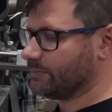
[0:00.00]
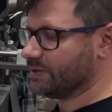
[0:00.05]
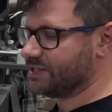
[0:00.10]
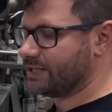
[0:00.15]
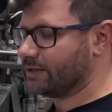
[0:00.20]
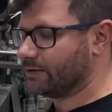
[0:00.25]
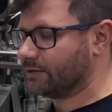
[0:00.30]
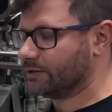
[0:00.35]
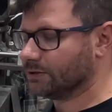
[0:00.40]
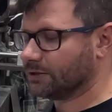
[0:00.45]

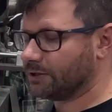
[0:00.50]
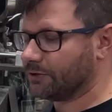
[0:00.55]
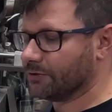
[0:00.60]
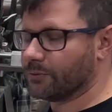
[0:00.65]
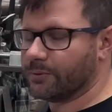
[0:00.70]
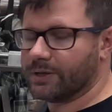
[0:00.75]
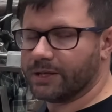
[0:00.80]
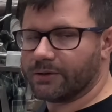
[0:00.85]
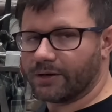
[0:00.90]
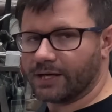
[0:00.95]
material all the
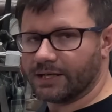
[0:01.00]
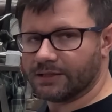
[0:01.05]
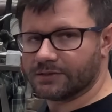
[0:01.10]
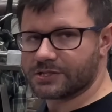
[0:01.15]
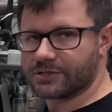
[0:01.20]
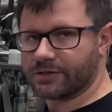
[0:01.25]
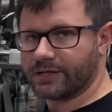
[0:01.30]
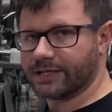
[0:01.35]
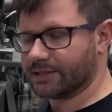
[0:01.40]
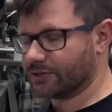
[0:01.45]
way around
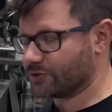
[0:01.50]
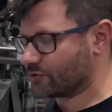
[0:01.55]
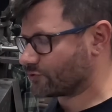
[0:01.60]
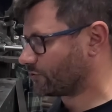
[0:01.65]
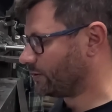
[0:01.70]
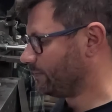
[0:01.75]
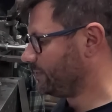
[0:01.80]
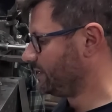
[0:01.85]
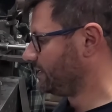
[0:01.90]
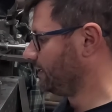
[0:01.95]
so I can
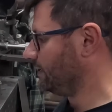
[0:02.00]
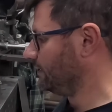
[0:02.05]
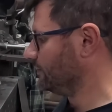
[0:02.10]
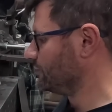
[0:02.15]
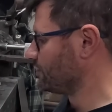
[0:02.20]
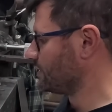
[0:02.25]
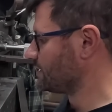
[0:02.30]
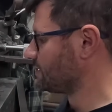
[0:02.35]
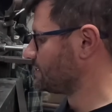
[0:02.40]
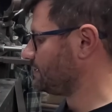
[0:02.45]
trim it and
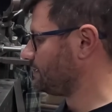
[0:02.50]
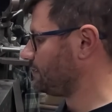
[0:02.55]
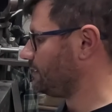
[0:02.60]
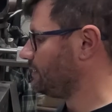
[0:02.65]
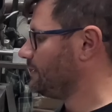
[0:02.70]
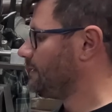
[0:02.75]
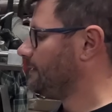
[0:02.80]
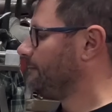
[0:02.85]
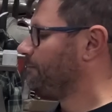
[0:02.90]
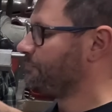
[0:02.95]
adjust it.
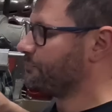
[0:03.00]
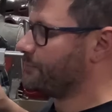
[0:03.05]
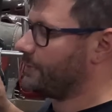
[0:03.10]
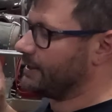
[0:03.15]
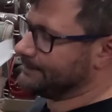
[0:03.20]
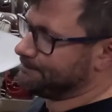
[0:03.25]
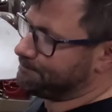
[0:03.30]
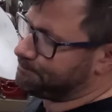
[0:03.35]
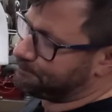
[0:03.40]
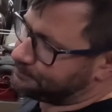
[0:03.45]
But